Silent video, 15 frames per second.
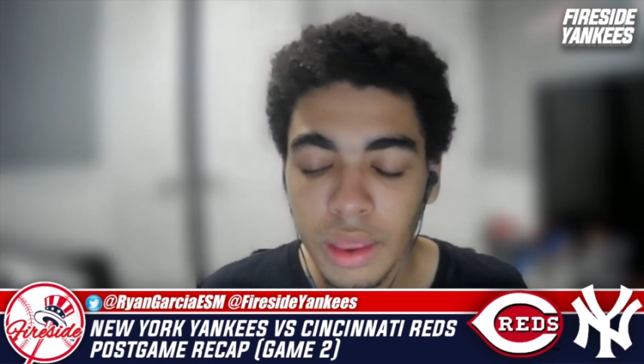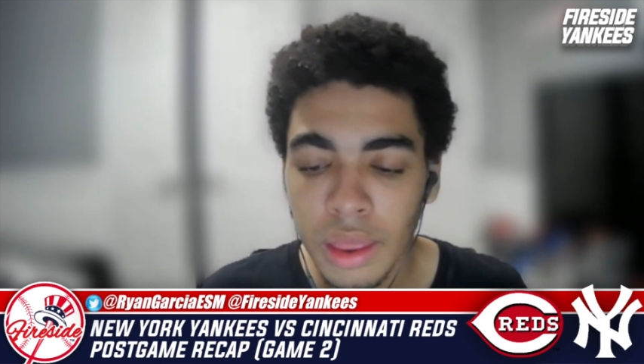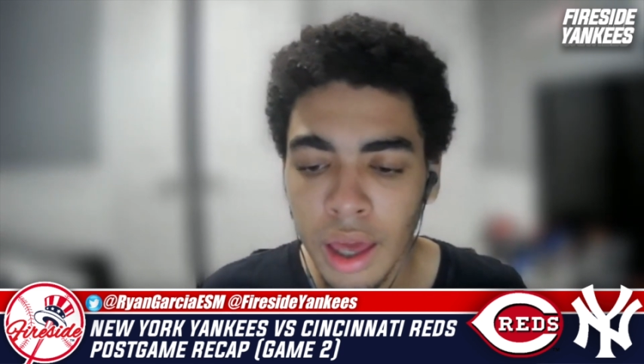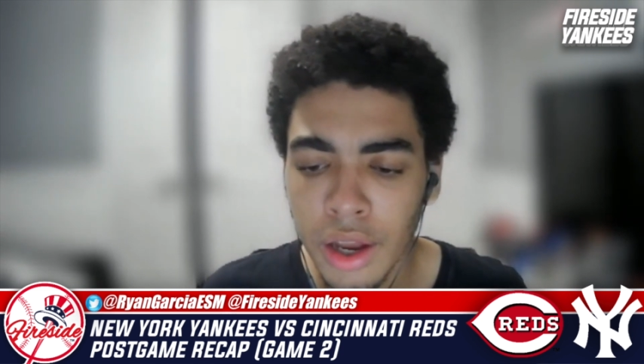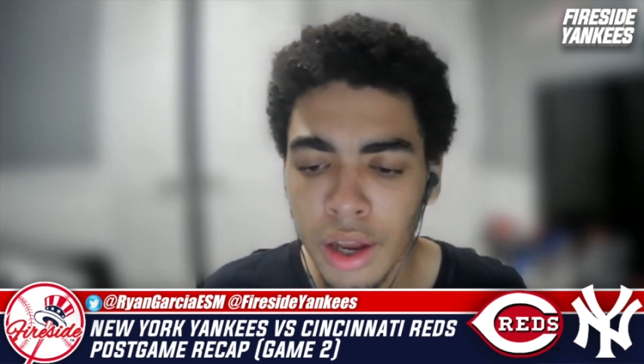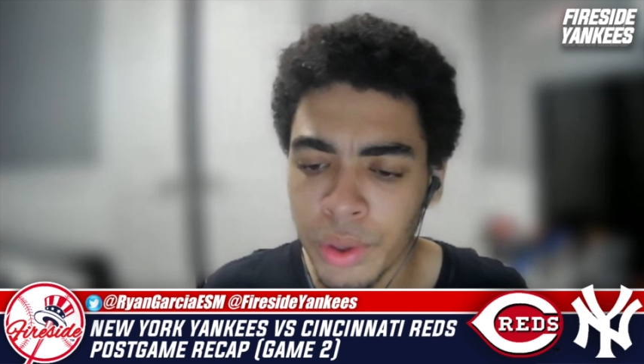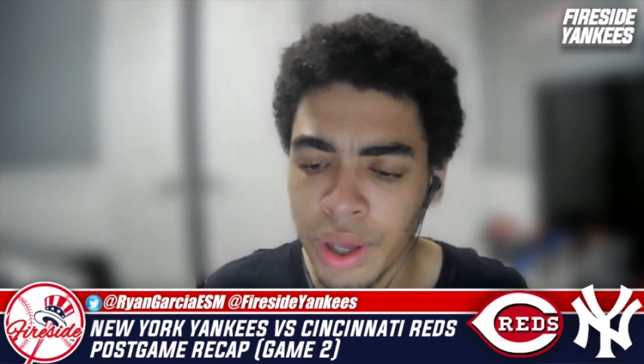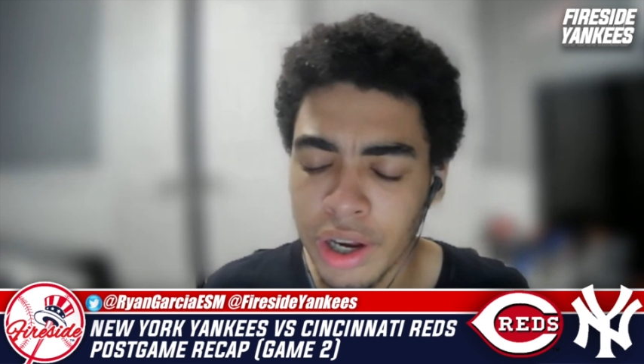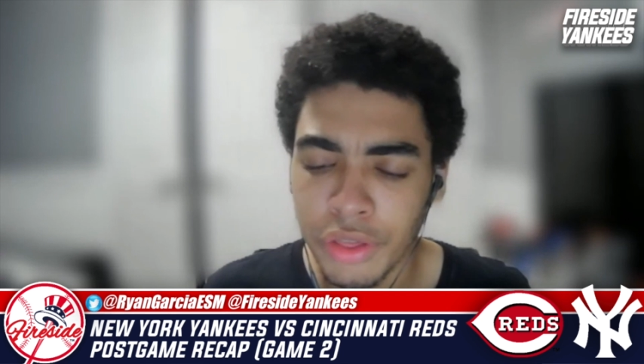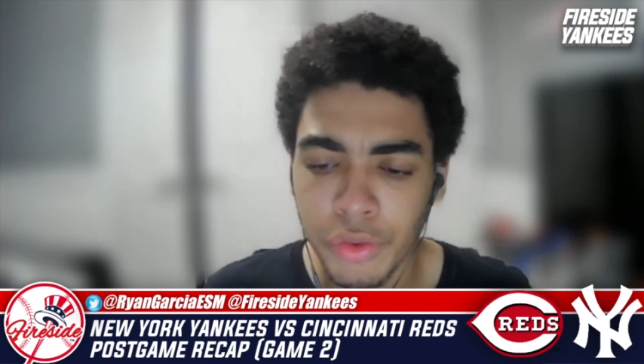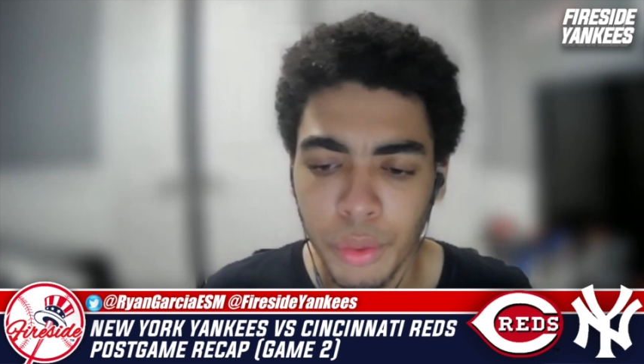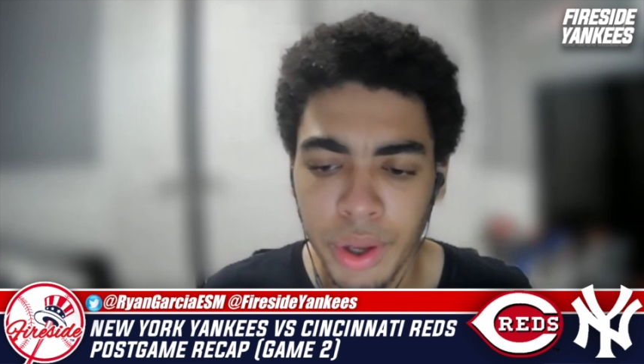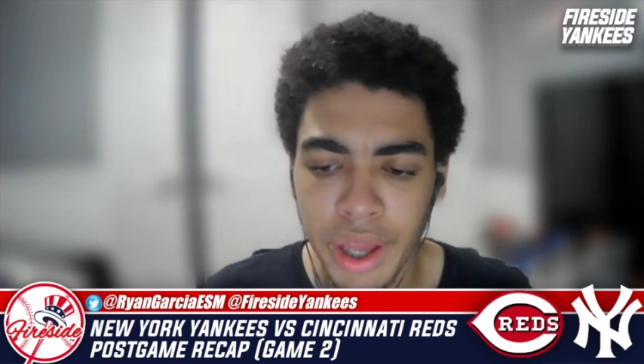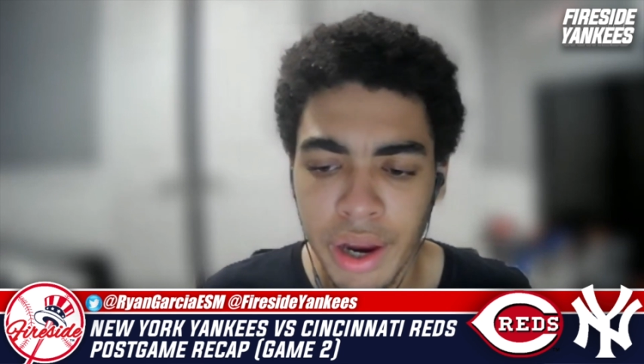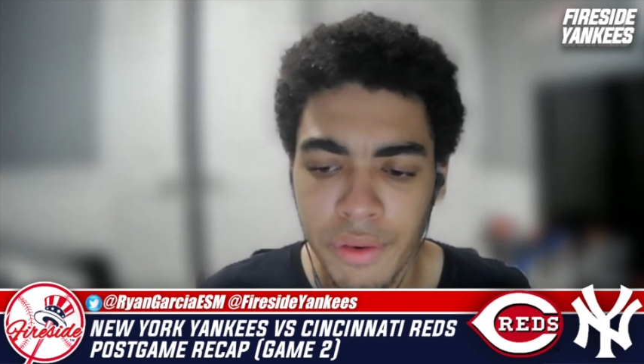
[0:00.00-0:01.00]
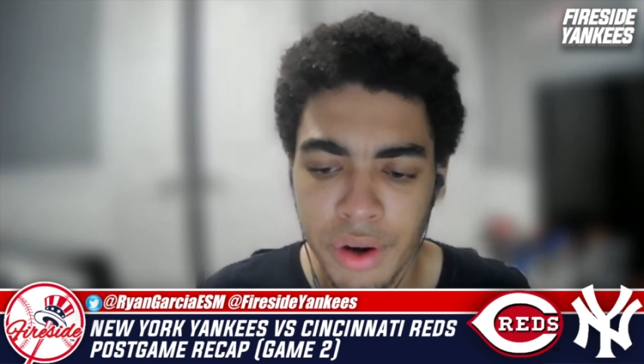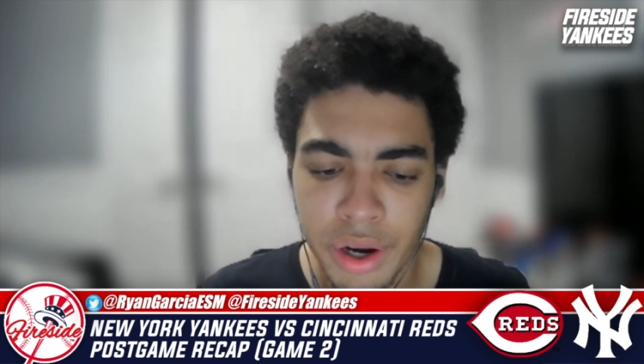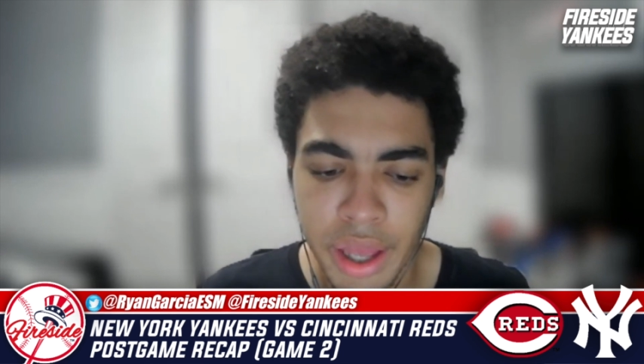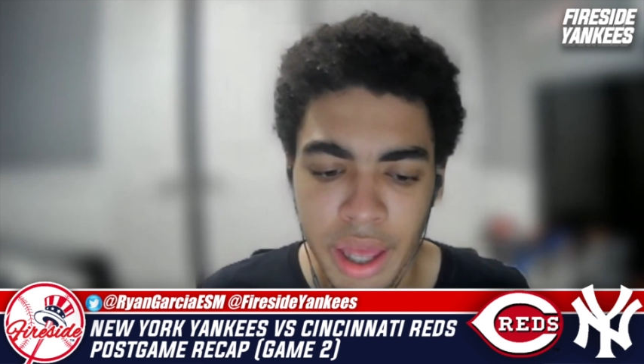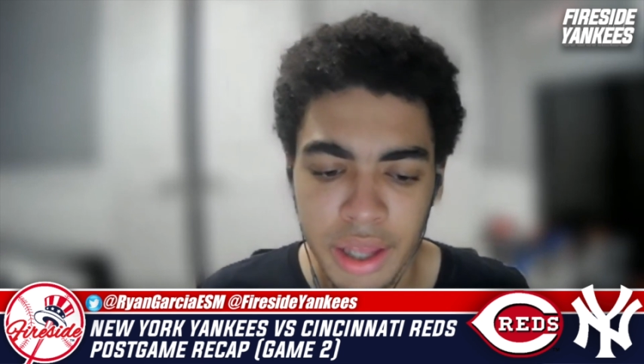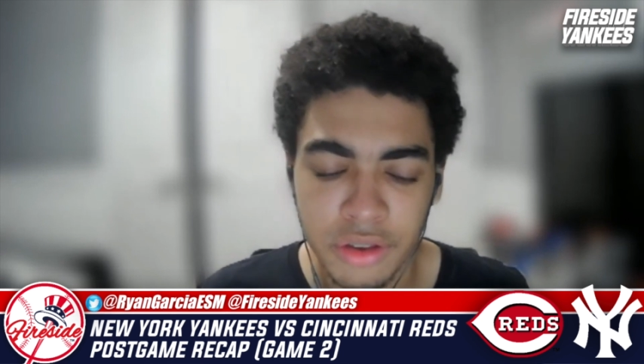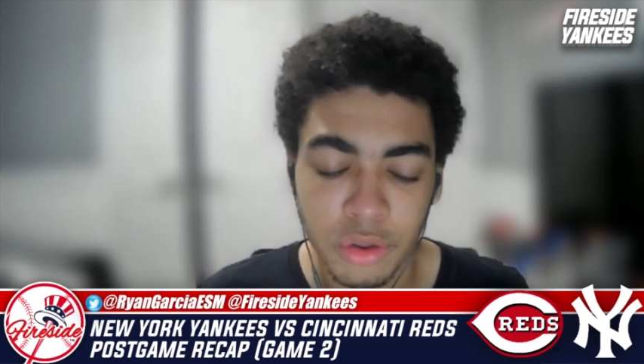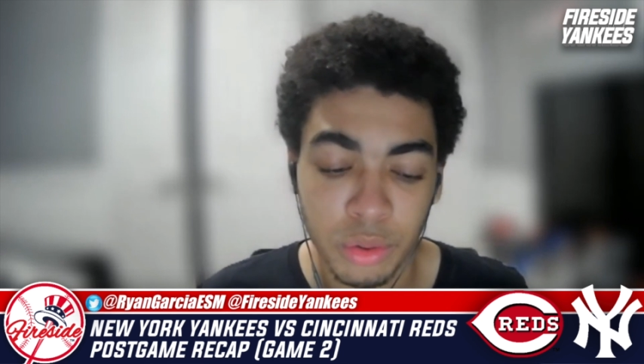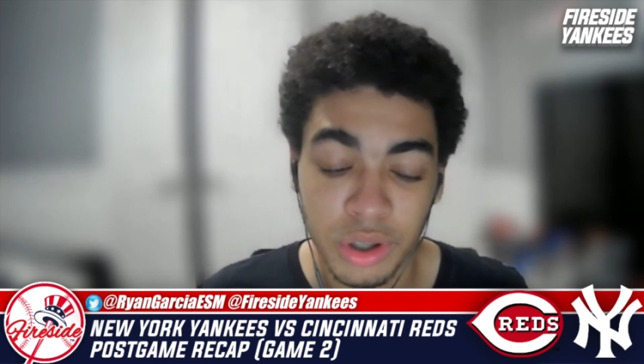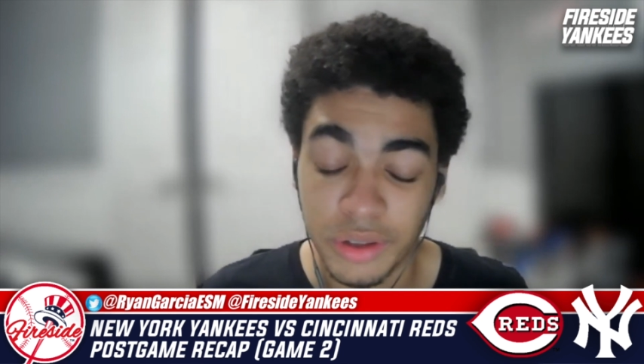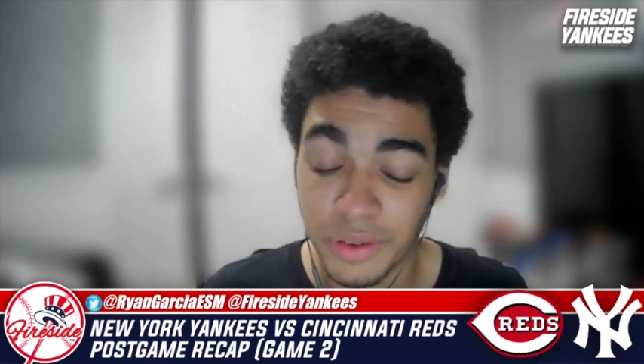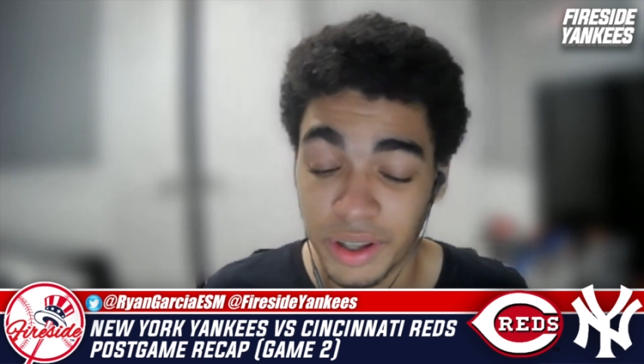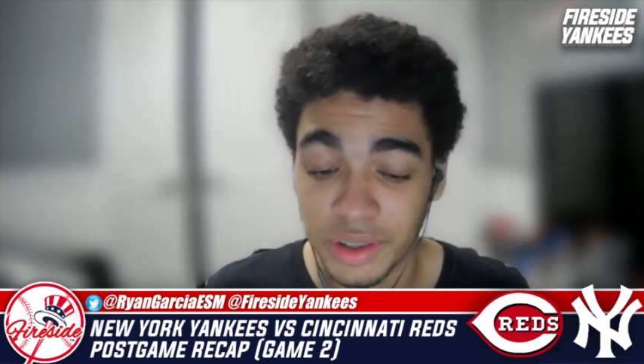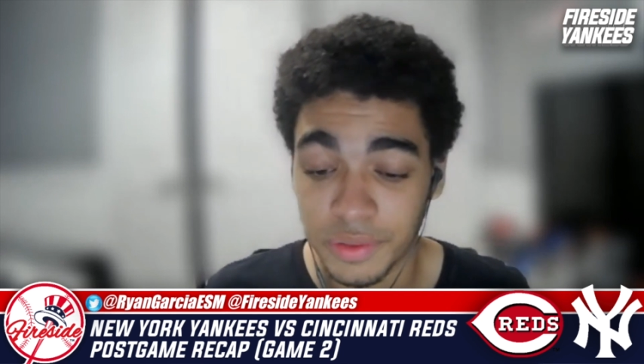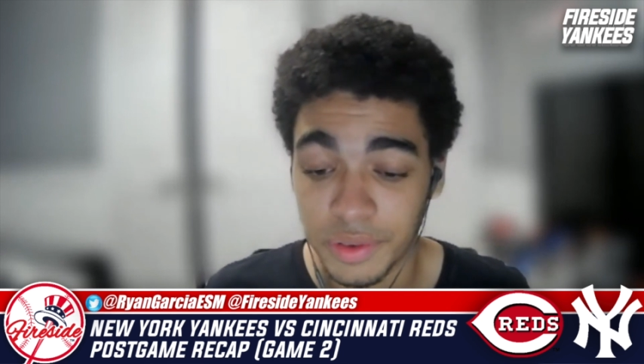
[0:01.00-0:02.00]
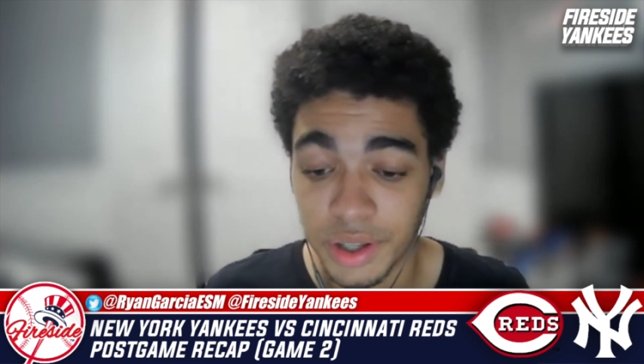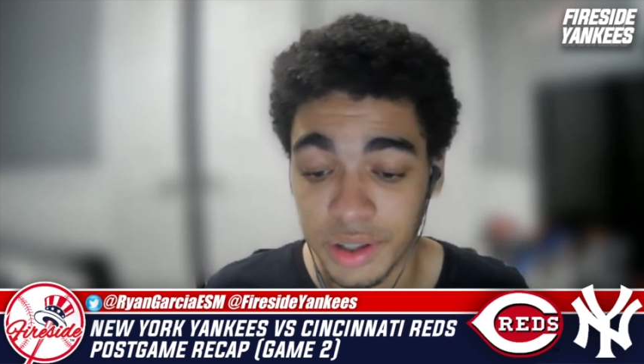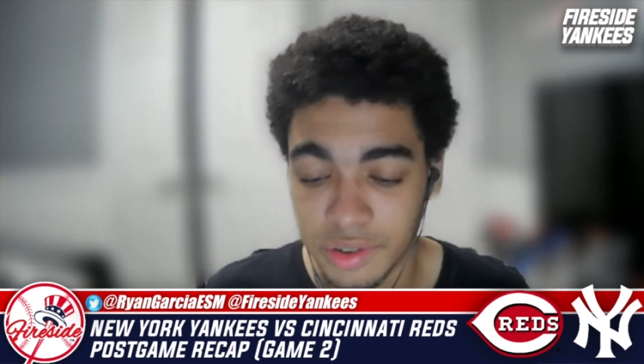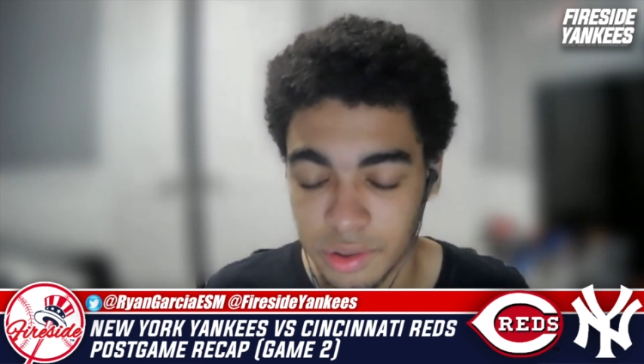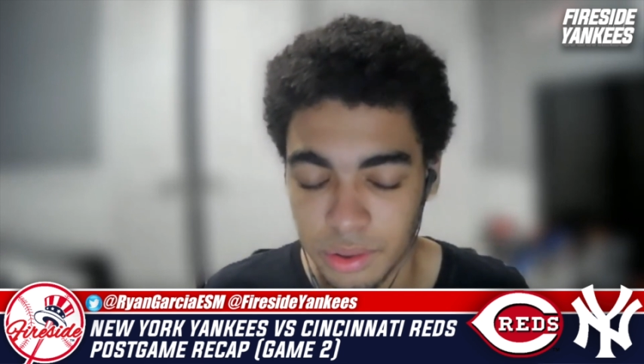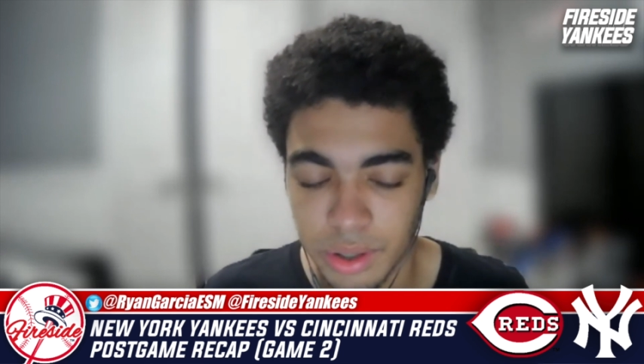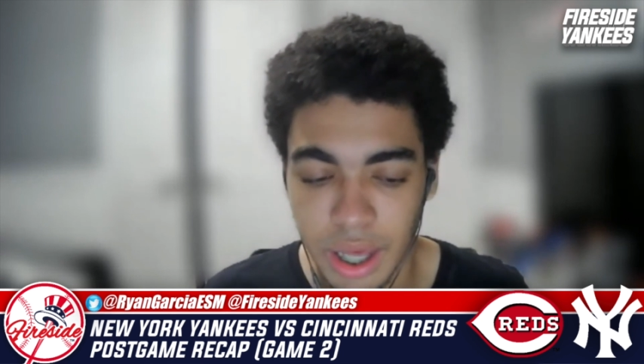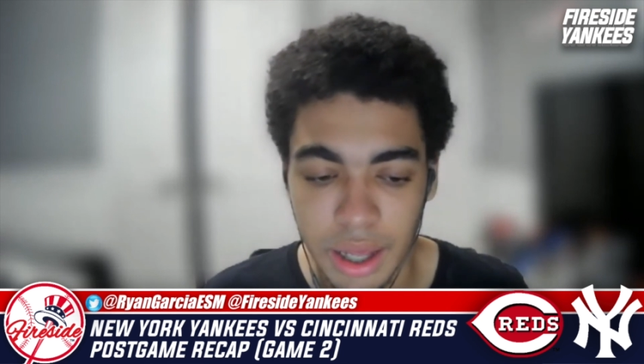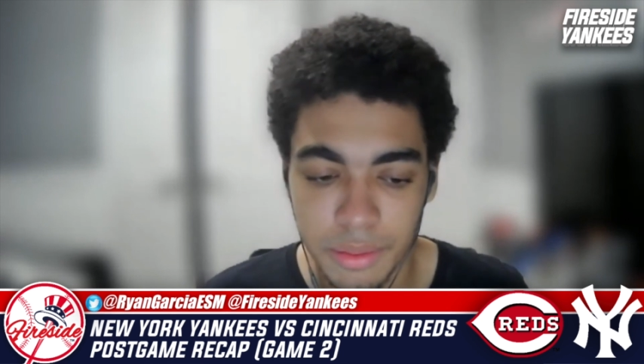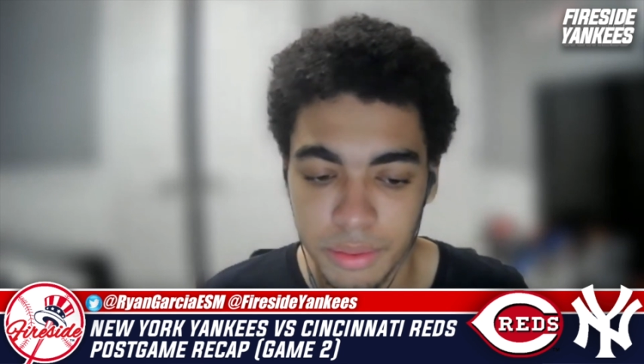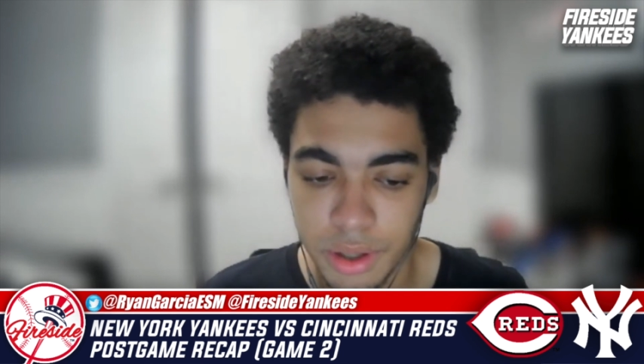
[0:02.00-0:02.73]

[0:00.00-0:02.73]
I know he had a throwing error, and so defensively, still not,